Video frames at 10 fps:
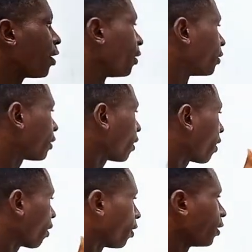this,
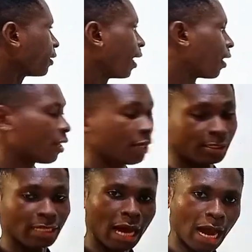this and
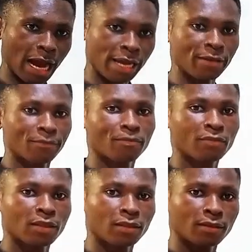this. I
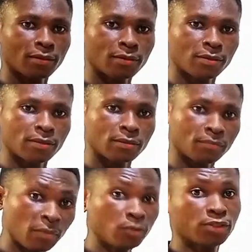
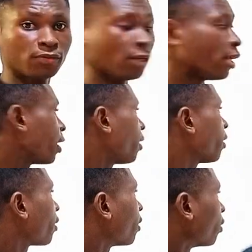
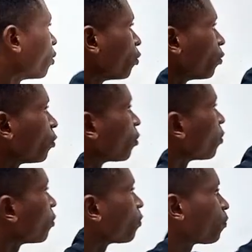purposefully
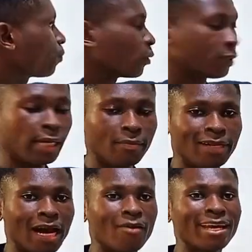put
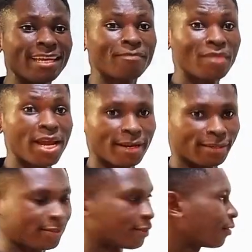them down in
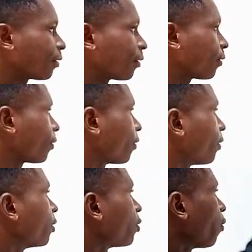pace.
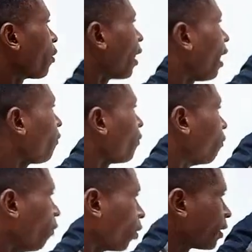So we have a
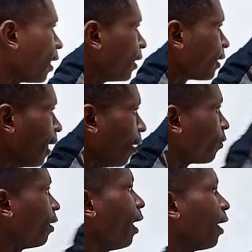voiceless
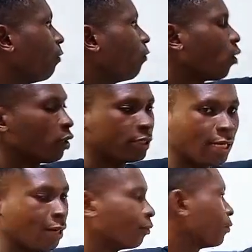sound and a voice
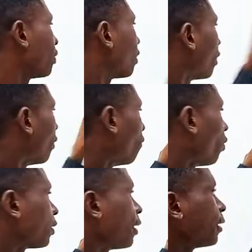sound, a
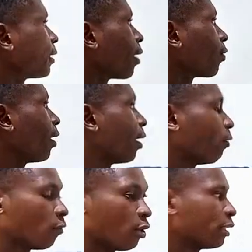voiceless sound
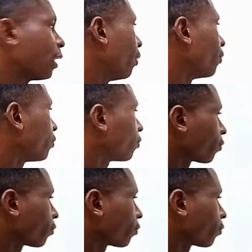and a voice sound,